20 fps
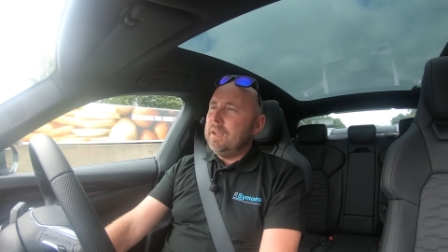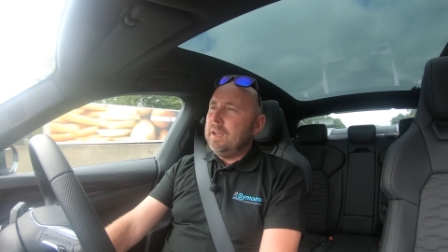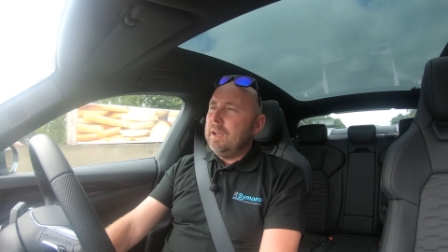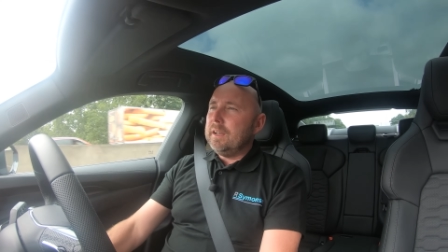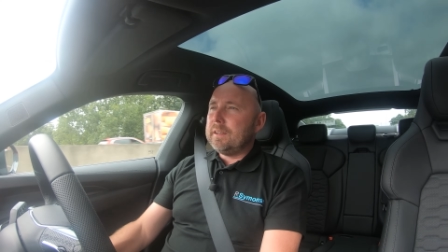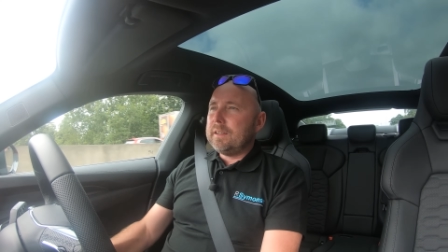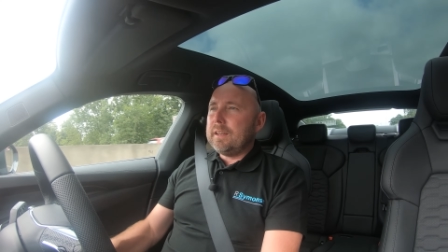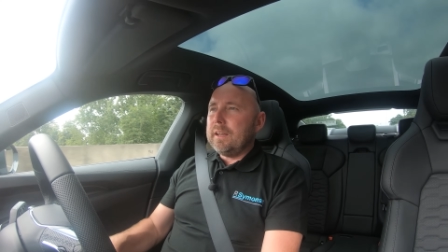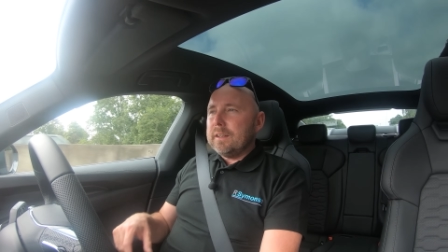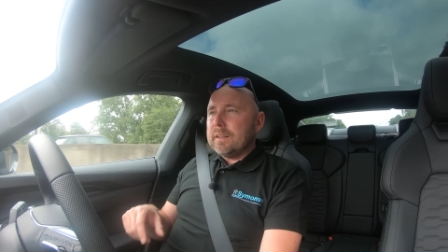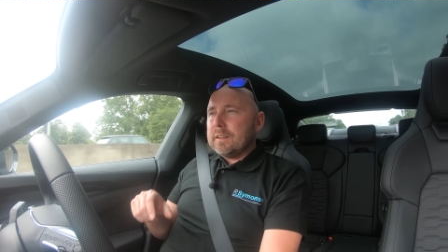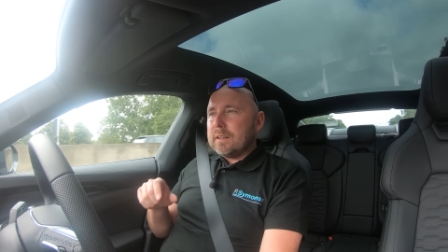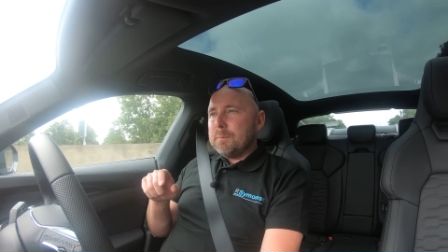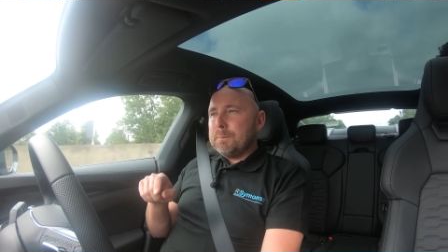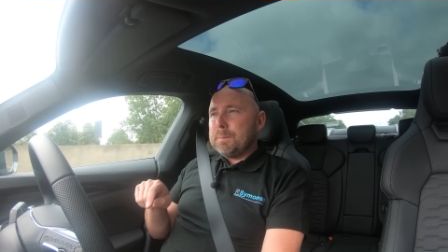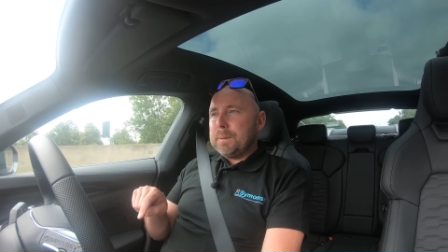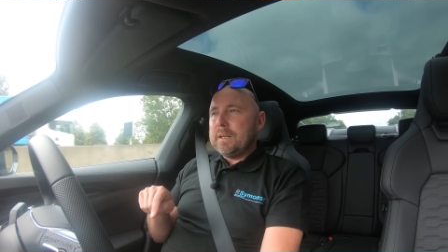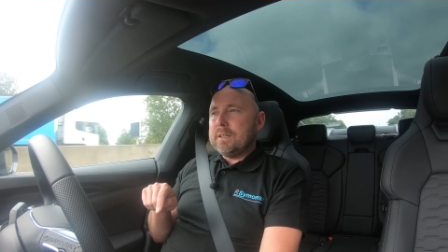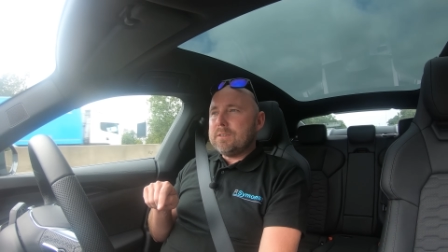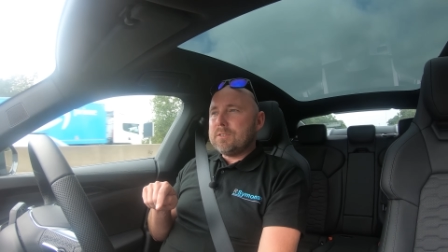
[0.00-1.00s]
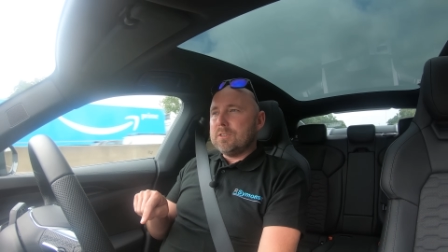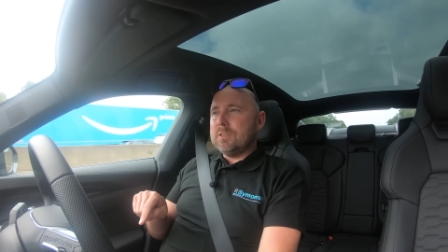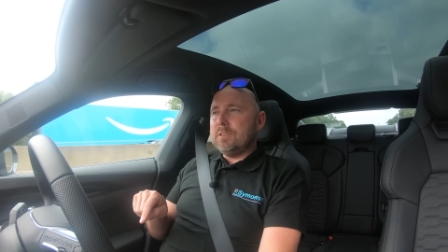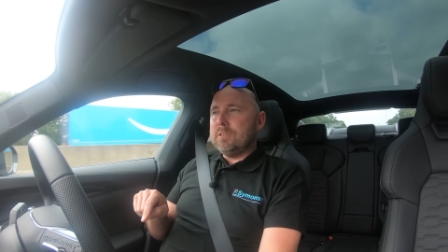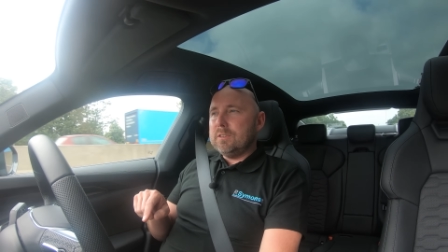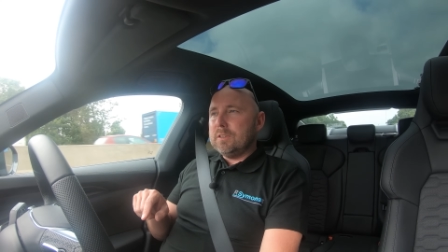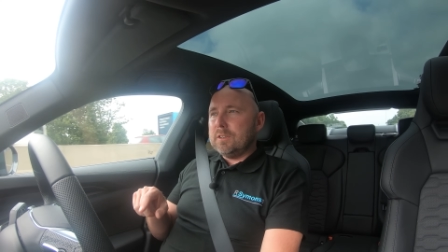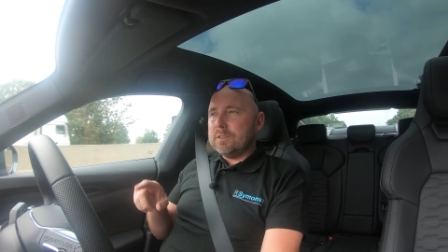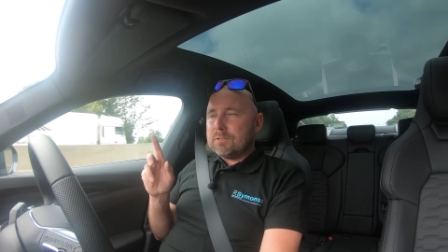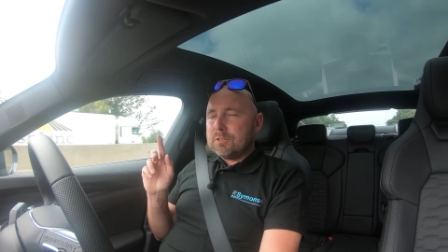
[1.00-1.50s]
Again, compared
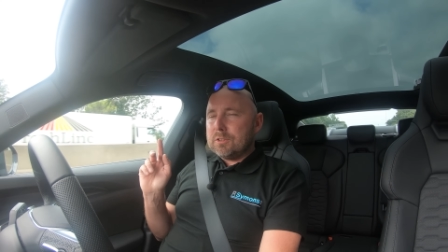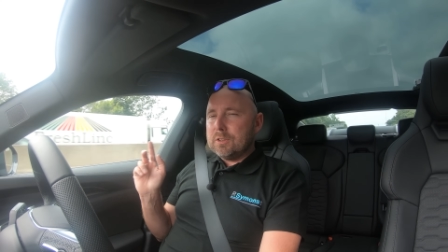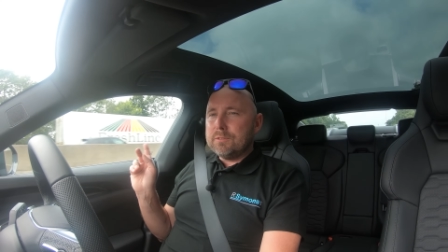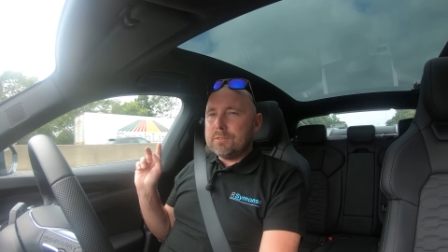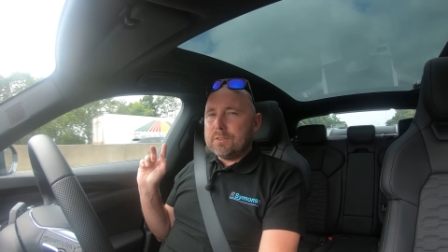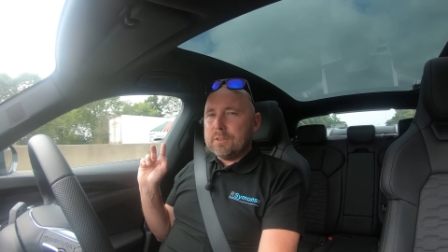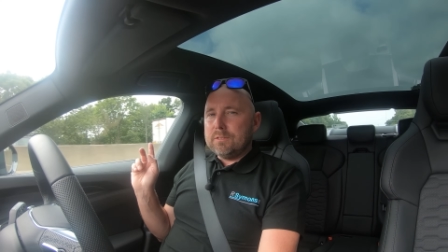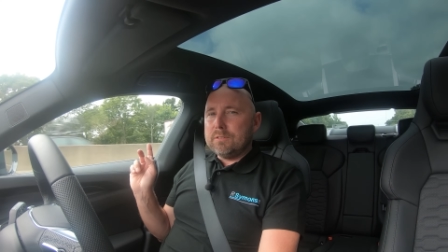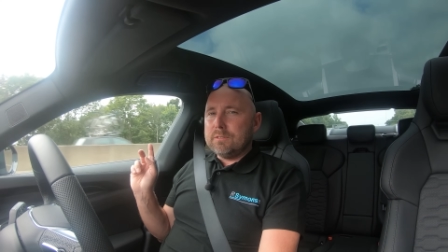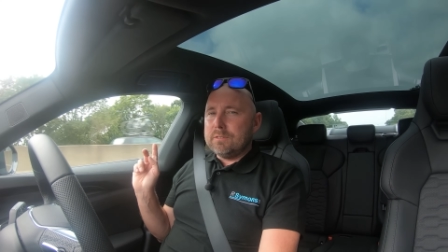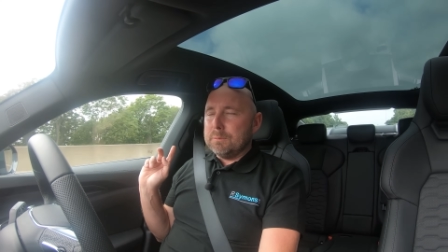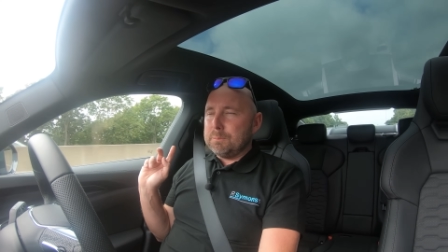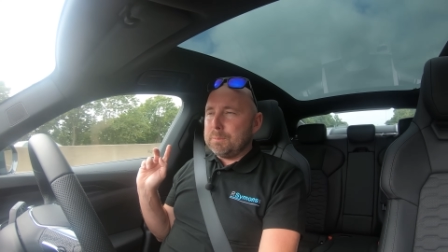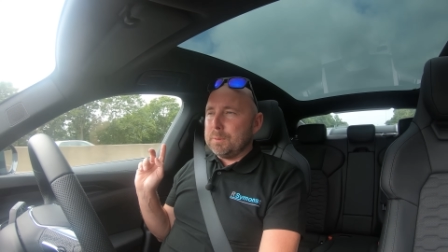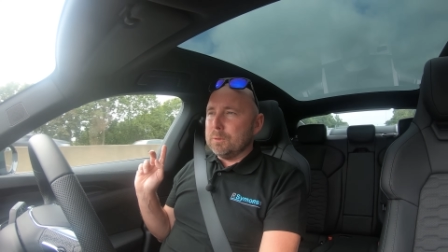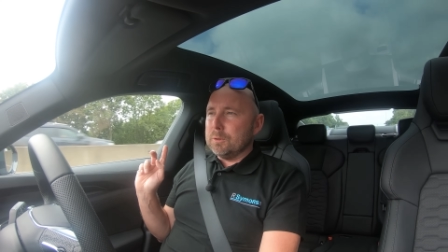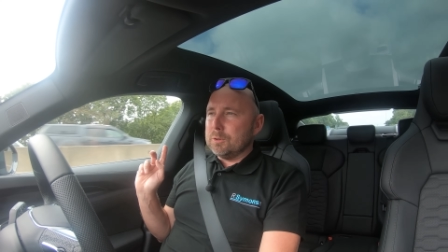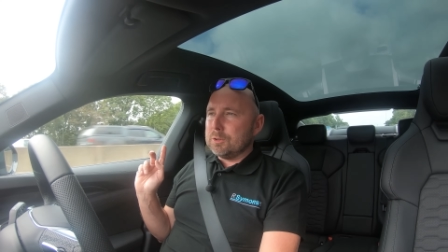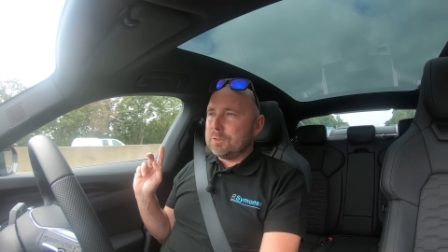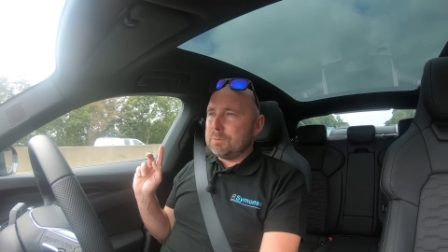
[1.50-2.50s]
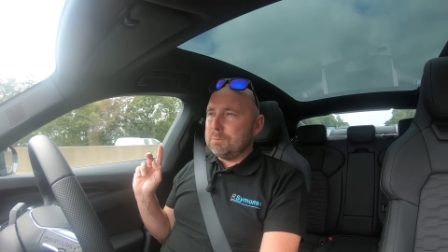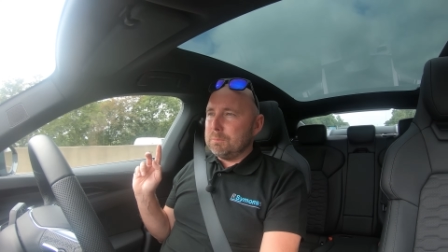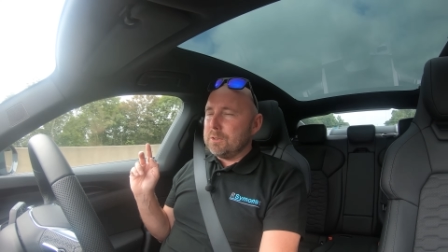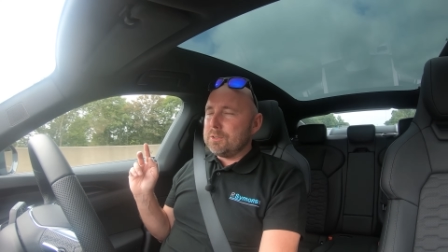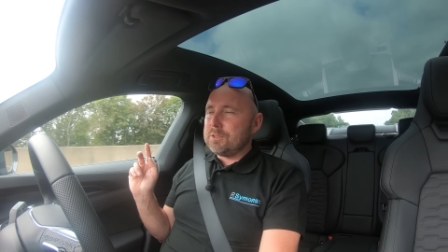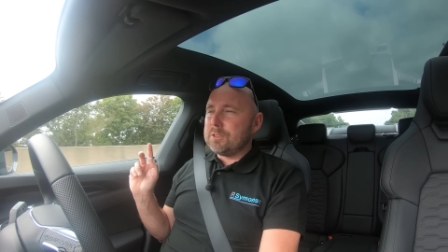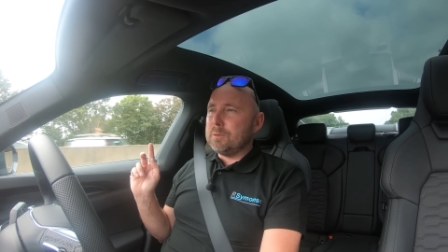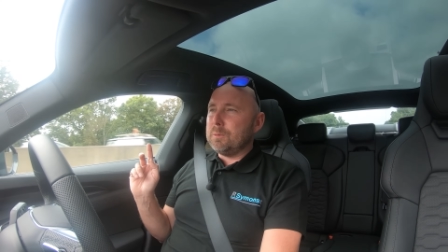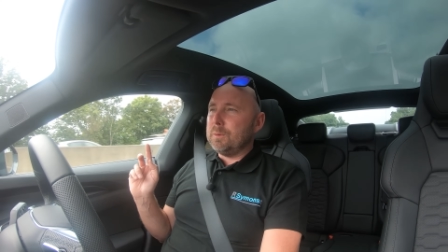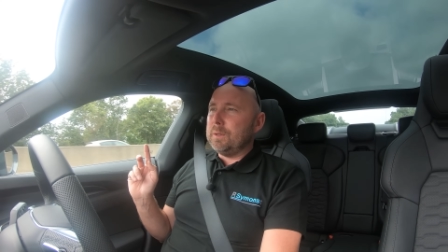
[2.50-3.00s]
to, I drove the Porsche
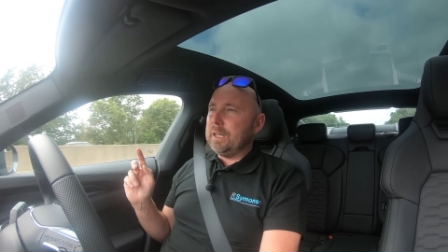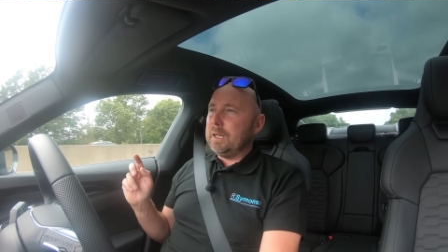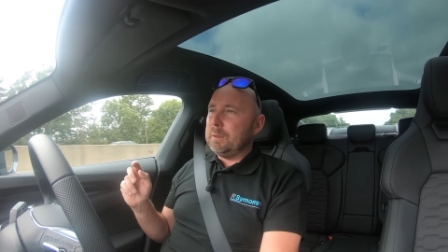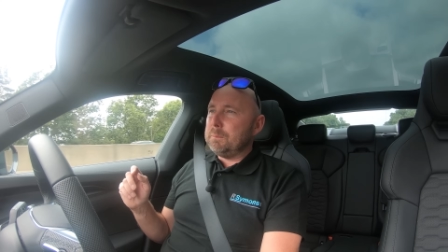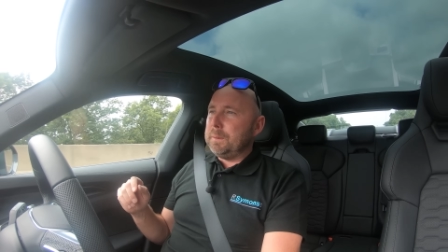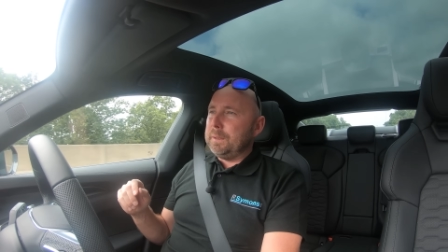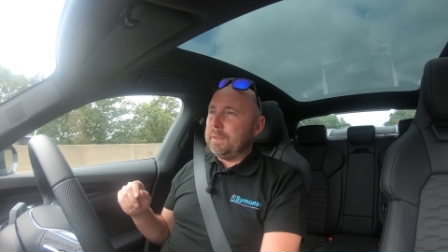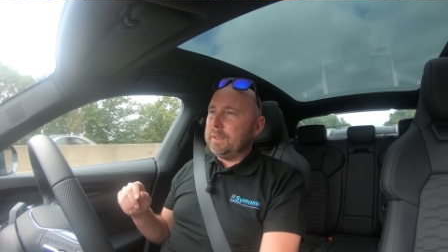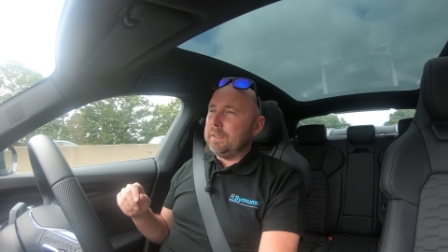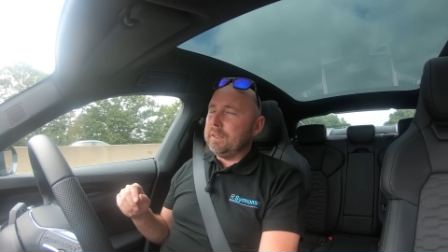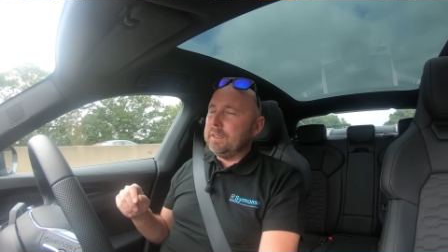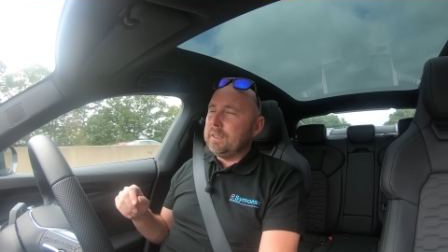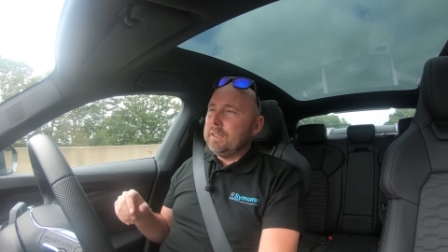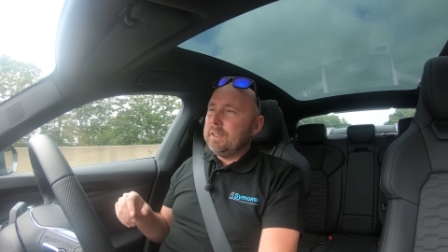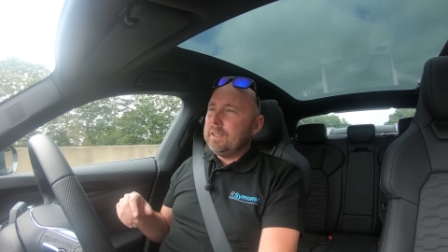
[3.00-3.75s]
most of the way up here,